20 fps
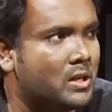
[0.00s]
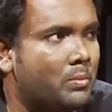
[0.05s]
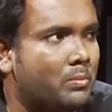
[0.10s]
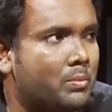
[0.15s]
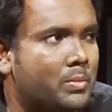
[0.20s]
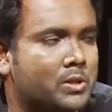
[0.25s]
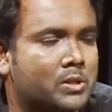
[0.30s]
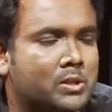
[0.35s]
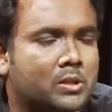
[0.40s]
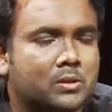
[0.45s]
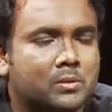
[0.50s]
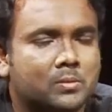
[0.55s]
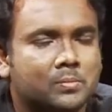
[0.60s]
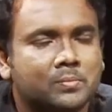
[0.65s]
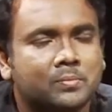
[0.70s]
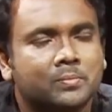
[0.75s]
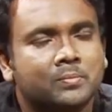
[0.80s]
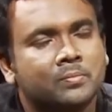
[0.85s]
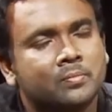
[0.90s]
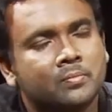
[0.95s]
temperature,
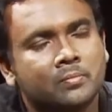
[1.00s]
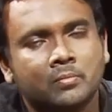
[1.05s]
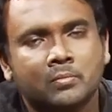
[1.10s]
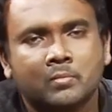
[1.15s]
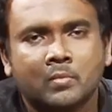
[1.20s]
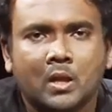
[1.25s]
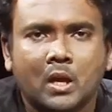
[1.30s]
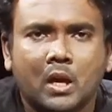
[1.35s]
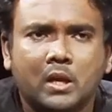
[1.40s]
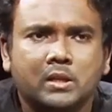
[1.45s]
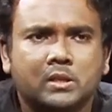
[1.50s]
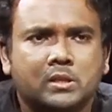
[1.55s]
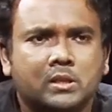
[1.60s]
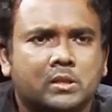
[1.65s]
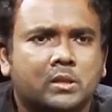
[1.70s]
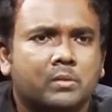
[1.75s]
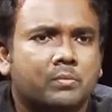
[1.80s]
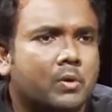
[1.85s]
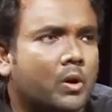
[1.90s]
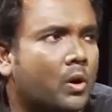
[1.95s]
and the
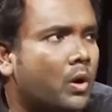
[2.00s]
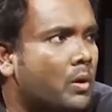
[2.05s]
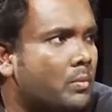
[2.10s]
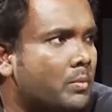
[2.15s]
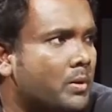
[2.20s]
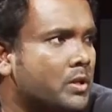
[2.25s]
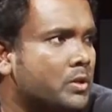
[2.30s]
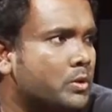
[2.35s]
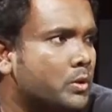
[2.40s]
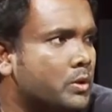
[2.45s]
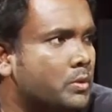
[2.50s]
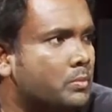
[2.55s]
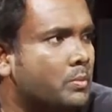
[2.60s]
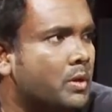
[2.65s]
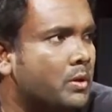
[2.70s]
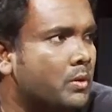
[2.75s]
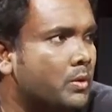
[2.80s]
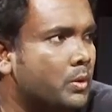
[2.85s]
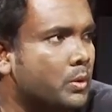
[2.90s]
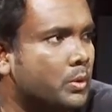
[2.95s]
system will automatically switch
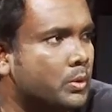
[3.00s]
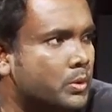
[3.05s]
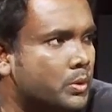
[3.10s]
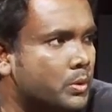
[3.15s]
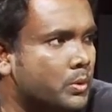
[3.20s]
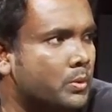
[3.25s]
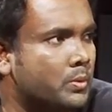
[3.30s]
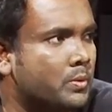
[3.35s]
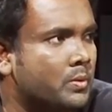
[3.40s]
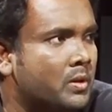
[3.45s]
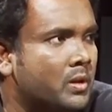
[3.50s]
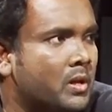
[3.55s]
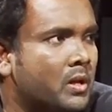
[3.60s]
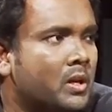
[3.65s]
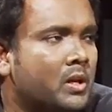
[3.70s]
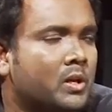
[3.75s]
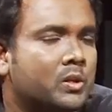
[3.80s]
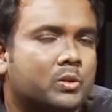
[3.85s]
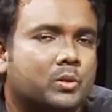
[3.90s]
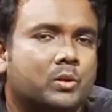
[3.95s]
between those two.
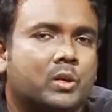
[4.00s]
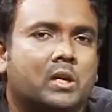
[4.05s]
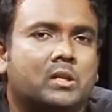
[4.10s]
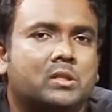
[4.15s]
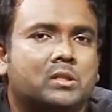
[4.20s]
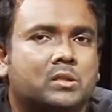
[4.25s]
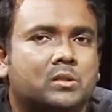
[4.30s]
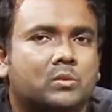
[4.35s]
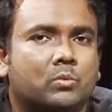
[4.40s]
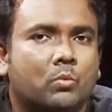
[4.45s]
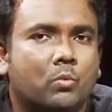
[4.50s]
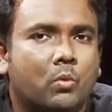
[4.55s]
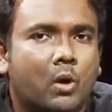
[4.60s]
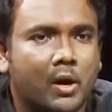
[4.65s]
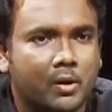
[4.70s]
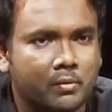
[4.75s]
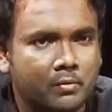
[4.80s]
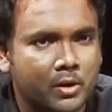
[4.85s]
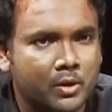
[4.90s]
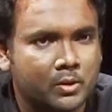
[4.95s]
So that's
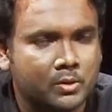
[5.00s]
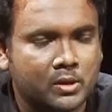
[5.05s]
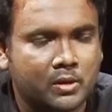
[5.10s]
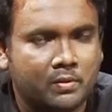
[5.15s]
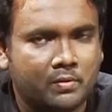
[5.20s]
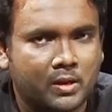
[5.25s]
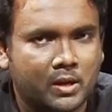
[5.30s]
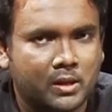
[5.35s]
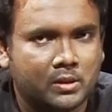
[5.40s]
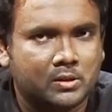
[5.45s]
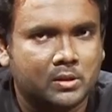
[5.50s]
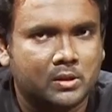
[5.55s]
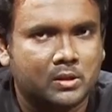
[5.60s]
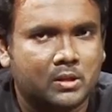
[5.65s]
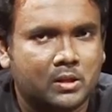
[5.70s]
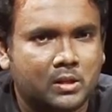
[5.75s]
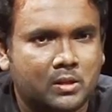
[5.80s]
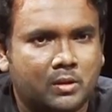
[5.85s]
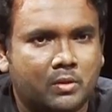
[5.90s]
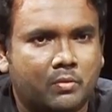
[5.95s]
one way to save
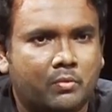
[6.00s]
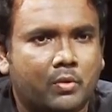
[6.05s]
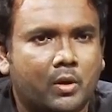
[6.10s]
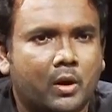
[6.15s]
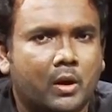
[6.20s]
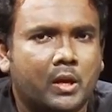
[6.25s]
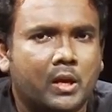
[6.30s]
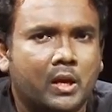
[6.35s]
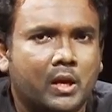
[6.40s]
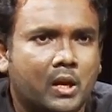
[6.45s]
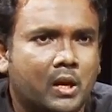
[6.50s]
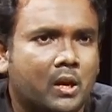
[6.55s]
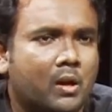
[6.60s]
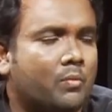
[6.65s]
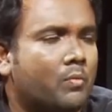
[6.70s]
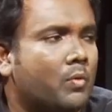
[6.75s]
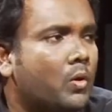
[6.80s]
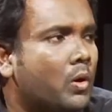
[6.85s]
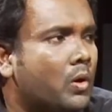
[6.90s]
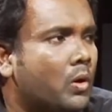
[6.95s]
electricity if you are heating
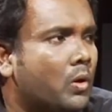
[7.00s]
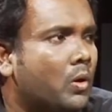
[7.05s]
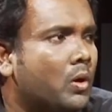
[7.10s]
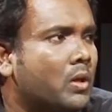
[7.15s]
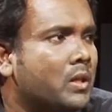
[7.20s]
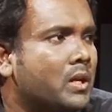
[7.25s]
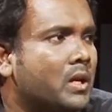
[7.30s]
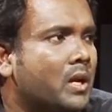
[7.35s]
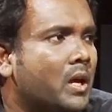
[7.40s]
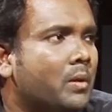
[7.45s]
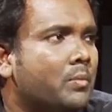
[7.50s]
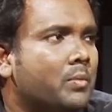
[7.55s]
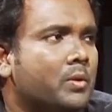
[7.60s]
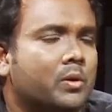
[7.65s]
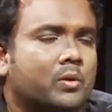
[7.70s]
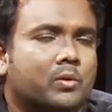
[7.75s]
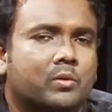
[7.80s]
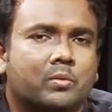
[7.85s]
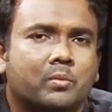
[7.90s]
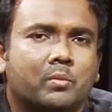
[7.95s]
up water all the
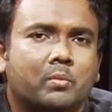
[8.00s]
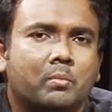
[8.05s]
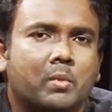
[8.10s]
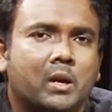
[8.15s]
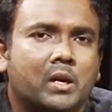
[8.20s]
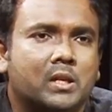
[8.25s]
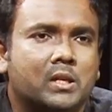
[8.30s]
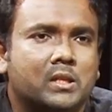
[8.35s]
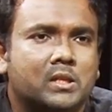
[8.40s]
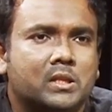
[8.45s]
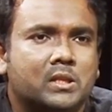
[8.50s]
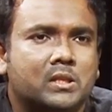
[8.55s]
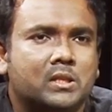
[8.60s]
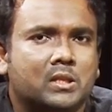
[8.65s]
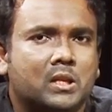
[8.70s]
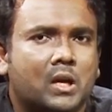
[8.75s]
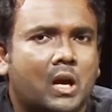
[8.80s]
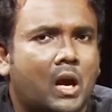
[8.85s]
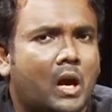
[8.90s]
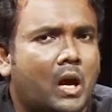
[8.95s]
time. But
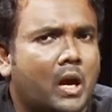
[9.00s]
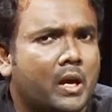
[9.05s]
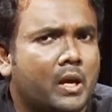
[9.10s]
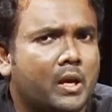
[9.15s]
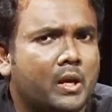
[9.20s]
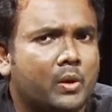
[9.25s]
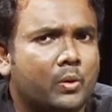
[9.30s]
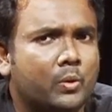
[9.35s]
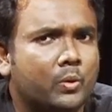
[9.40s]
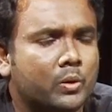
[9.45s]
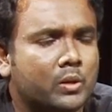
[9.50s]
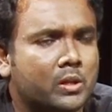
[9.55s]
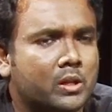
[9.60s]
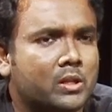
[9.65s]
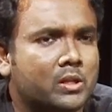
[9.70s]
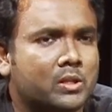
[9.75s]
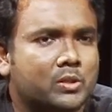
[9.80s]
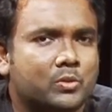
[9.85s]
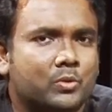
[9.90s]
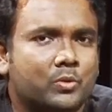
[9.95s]
I don't
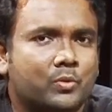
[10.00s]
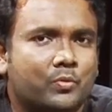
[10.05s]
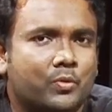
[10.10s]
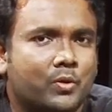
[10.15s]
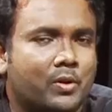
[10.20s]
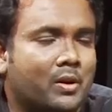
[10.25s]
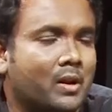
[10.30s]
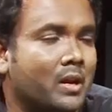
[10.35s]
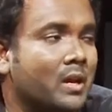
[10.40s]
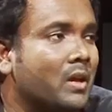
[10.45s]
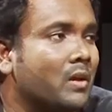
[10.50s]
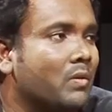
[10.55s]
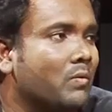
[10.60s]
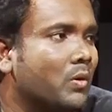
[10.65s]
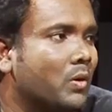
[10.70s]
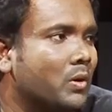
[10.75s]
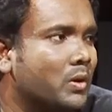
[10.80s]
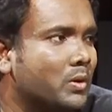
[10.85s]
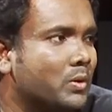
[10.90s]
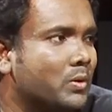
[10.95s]
think this is good for drinking
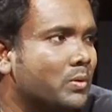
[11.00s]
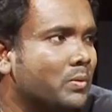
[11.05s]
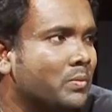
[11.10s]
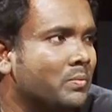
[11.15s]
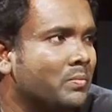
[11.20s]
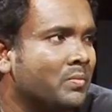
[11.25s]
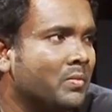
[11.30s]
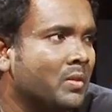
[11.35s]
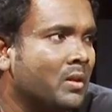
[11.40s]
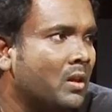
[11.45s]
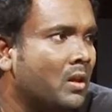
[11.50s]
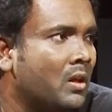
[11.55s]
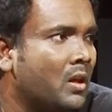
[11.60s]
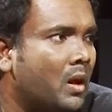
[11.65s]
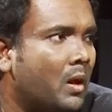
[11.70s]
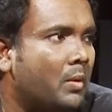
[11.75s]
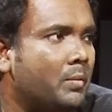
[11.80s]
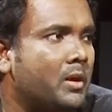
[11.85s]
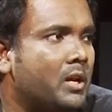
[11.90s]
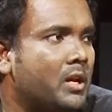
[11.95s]
water though.
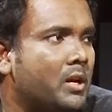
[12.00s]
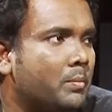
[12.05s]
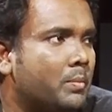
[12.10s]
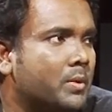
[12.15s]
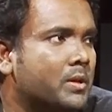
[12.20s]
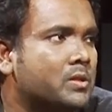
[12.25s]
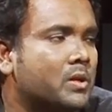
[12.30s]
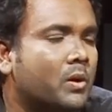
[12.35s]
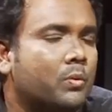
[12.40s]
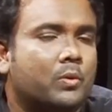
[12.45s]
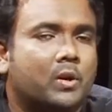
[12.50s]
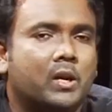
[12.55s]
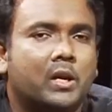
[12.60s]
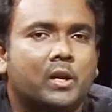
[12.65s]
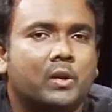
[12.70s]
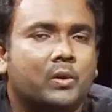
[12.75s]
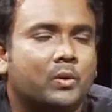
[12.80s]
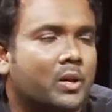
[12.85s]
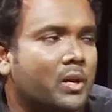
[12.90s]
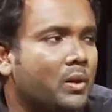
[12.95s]
I mean, it depends how
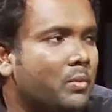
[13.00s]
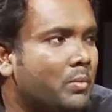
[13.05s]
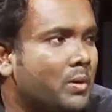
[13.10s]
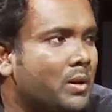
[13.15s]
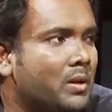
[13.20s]
clean you keep